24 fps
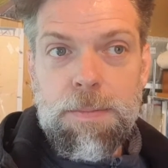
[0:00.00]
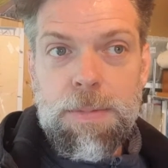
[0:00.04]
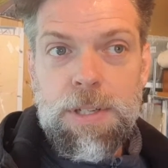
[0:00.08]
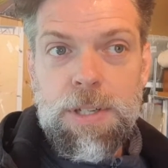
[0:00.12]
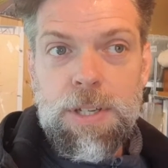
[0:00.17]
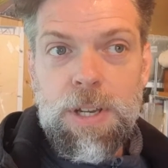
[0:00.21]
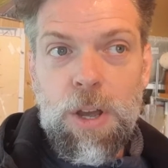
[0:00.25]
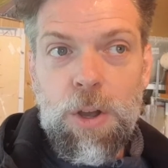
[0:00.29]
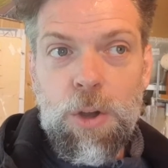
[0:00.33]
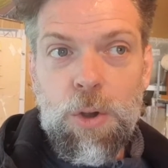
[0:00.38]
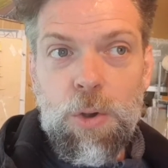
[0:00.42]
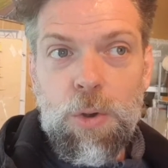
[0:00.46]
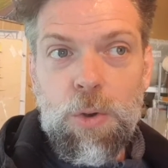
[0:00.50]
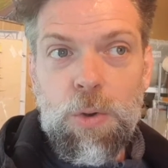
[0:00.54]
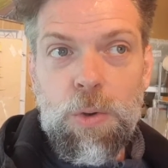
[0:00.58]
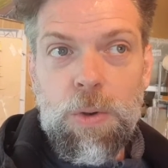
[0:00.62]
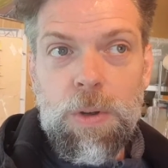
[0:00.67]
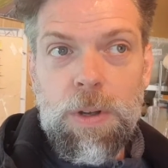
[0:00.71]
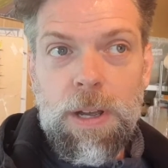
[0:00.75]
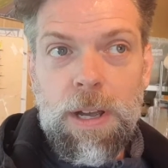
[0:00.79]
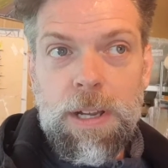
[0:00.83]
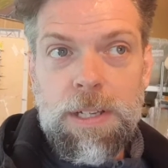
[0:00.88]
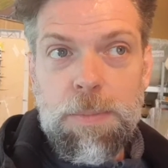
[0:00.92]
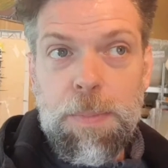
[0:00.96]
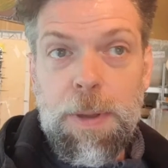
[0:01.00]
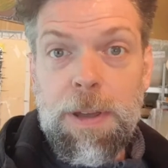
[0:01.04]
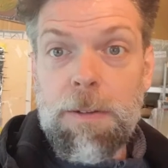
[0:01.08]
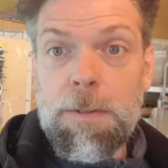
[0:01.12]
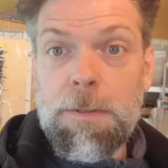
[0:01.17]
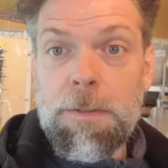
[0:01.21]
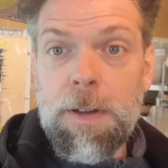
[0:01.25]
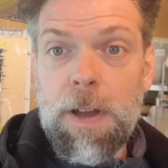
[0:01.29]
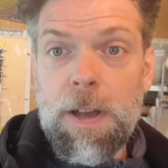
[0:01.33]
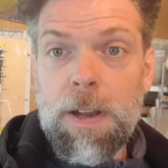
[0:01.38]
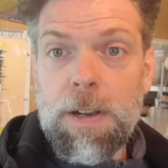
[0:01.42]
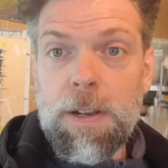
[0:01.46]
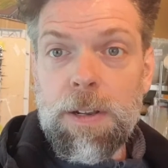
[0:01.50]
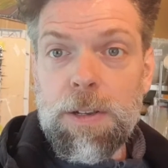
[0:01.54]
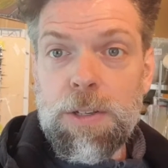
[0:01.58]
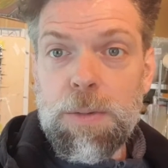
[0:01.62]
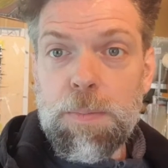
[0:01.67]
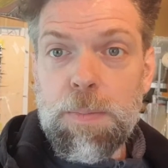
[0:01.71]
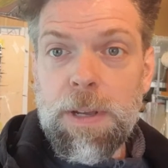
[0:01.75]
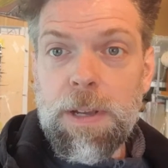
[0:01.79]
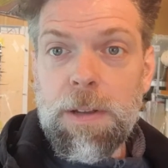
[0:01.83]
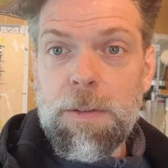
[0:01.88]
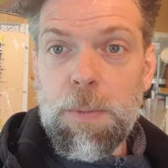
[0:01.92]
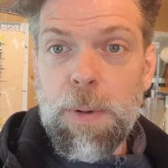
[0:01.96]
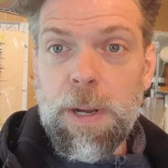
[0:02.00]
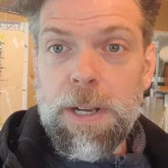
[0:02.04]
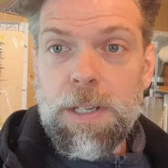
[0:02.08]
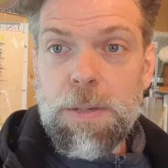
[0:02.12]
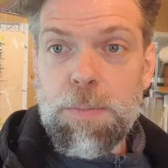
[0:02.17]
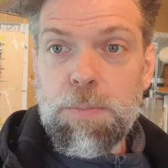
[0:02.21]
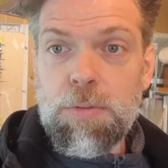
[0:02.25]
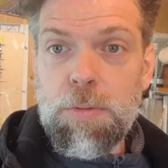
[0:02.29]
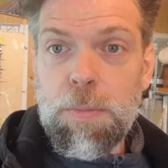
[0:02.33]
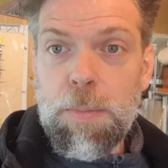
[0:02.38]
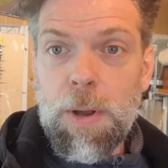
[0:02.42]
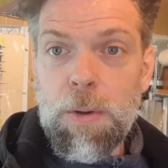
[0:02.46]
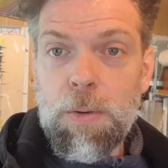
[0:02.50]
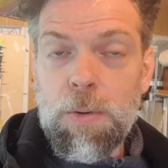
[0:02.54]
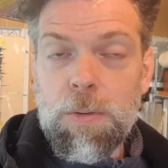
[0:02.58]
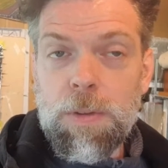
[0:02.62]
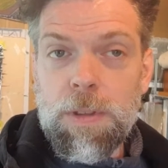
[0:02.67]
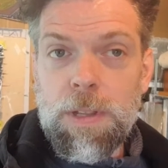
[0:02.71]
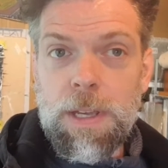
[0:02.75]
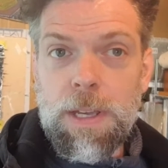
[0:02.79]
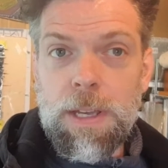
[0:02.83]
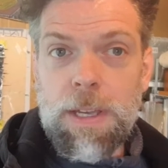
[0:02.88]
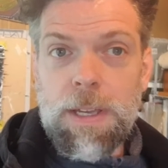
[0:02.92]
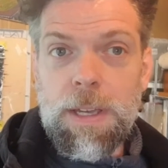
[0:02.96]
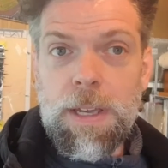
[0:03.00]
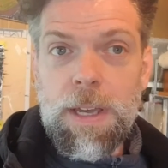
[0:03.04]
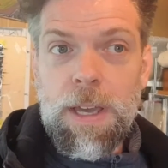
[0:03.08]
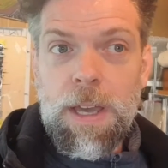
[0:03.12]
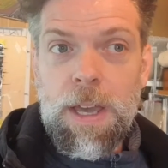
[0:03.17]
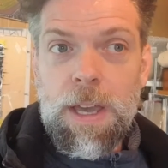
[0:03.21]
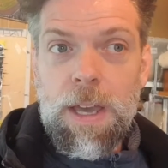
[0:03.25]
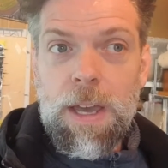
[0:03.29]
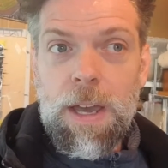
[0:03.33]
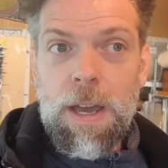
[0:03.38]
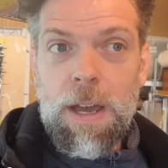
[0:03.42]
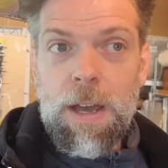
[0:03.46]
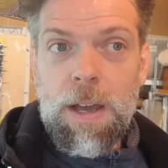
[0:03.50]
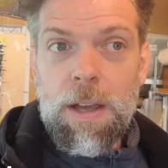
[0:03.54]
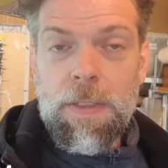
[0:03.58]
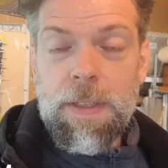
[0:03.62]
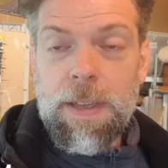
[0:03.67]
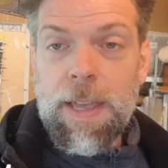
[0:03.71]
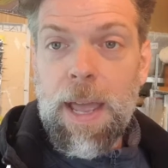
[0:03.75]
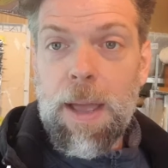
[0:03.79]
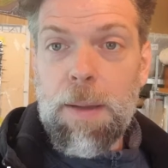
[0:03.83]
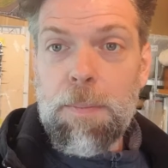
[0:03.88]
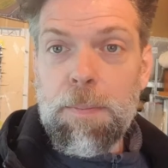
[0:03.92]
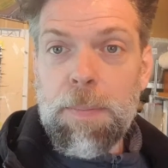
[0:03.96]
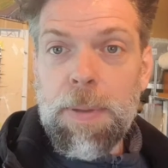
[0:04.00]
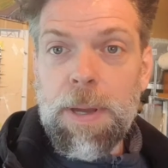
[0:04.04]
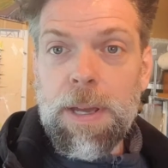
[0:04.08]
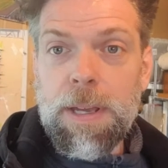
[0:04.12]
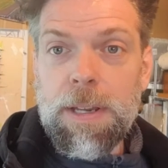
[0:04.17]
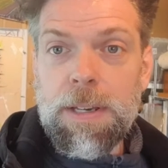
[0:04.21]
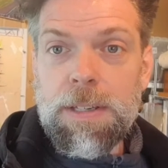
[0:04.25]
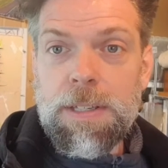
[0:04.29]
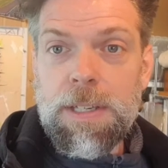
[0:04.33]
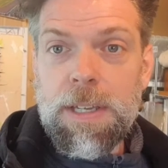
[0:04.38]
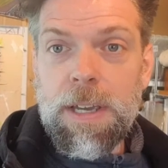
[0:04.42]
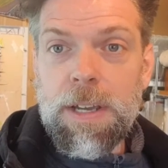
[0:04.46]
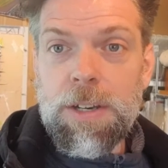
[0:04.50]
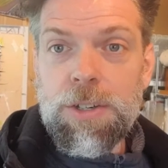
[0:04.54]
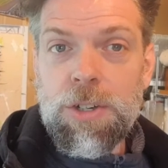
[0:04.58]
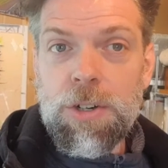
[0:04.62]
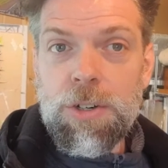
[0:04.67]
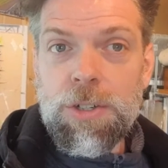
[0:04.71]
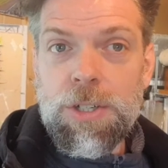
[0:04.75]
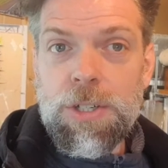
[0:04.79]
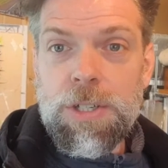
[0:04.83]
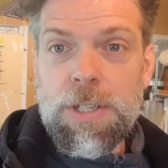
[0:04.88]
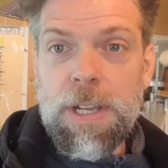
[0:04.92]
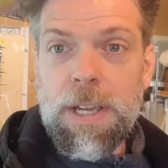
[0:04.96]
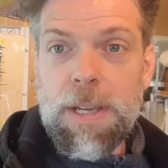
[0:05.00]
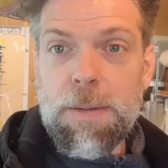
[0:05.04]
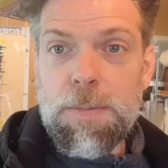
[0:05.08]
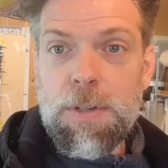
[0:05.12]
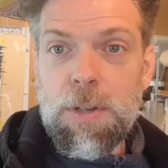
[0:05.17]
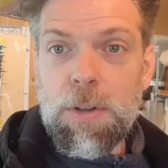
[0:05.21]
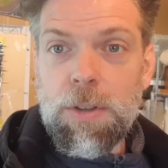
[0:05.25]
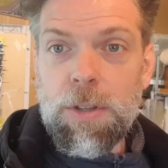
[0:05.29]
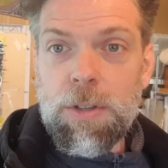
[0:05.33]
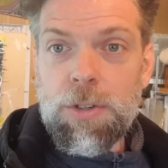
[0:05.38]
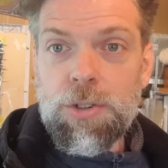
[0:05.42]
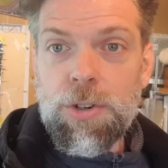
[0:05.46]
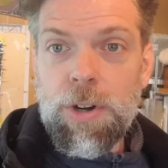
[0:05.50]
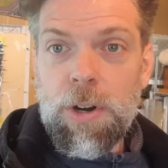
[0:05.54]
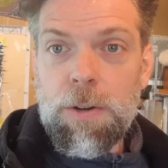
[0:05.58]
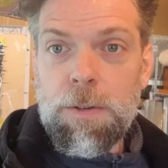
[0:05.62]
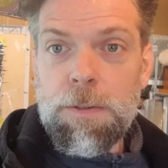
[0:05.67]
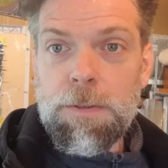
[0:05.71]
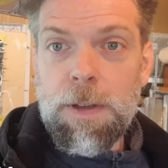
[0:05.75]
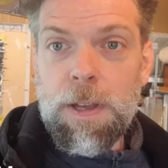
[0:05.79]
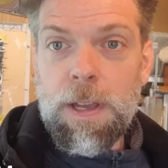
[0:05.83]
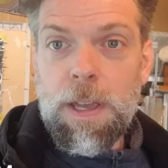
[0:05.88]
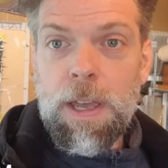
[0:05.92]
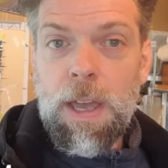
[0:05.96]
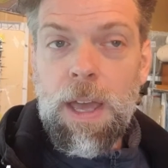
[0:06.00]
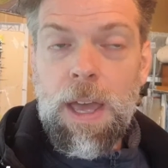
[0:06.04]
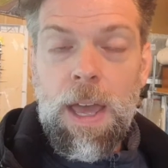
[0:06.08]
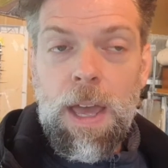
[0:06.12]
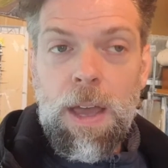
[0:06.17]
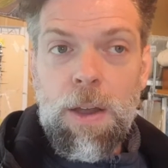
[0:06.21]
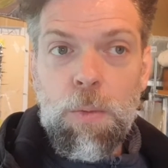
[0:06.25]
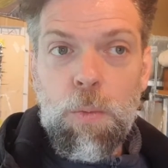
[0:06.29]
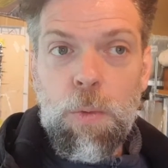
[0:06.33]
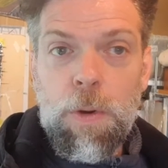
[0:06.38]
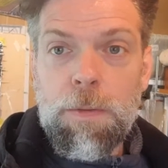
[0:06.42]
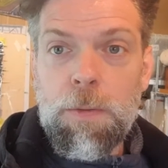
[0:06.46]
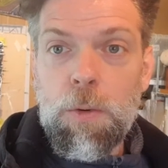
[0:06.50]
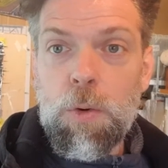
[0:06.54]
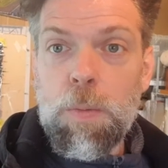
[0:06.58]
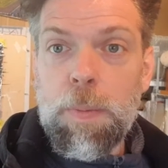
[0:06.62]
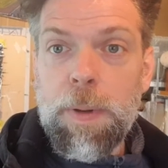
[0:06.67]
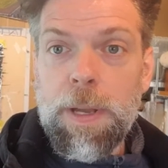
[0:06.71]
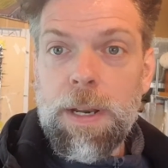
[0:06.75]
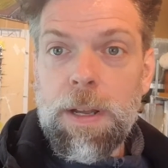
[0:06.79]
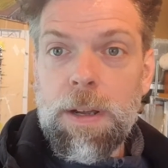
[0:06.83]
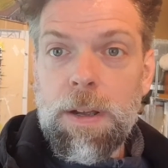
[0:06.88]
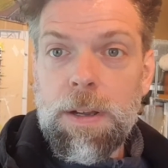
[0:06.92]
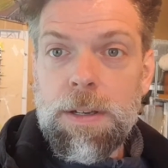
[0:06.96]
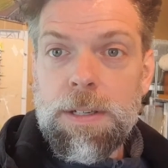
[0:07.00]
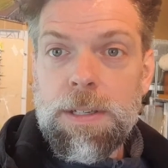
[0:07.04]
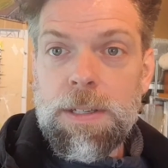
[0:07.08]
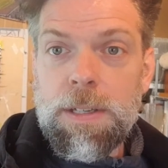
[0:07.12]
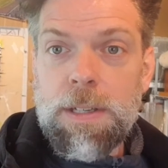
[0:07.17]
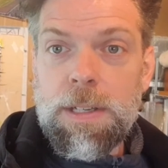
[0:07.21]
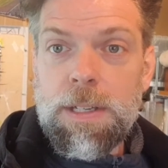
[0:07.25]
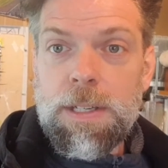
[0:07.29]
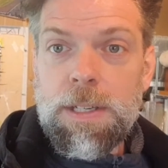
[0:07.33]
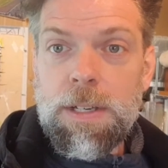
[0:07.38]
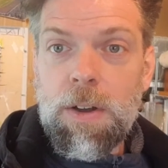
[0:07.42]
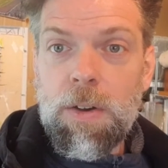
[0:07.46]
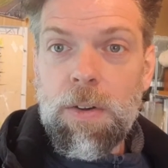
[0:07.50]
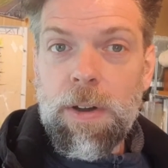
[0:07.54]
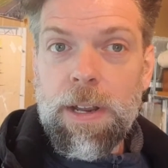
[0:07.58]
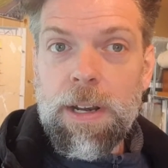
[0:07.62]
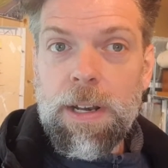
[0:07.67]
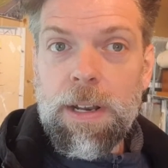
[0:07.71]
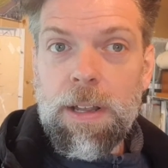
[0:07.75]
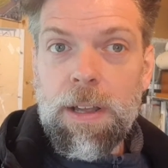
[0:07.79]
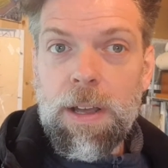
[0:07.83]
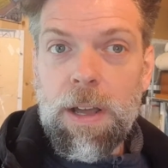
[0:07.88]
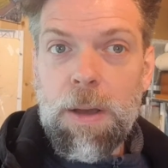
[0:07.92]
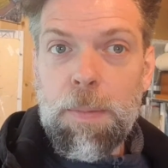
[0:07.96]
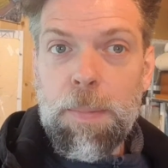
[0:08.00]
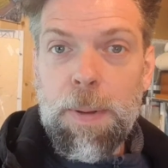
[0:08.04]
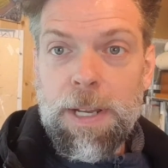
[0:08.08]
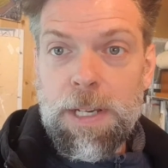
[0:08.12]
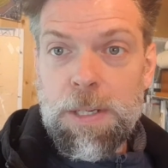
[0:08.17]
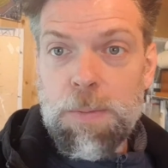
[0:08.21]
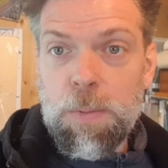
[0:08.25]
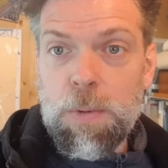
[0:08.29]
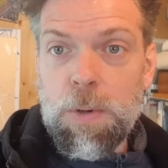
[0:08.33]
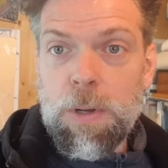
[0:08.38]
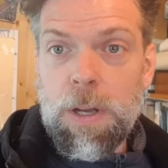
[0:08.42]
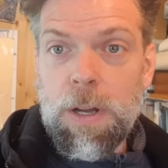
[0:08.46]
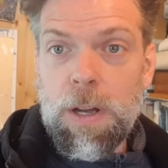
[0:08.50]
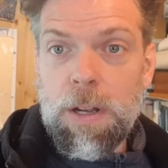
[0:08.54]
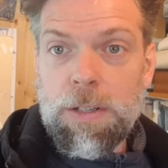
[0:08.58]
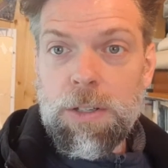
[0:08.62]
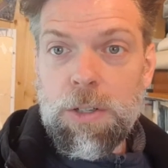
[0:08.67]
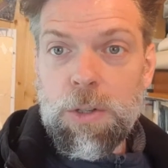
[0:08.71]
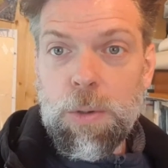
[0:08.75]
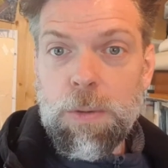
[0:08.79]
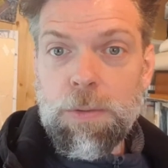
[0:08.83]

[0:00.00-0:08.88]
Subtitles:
So as a bit of fun and a bit of way to promote the campaign to get Josh's names on the trophy, we've all been asked to design a baseball card to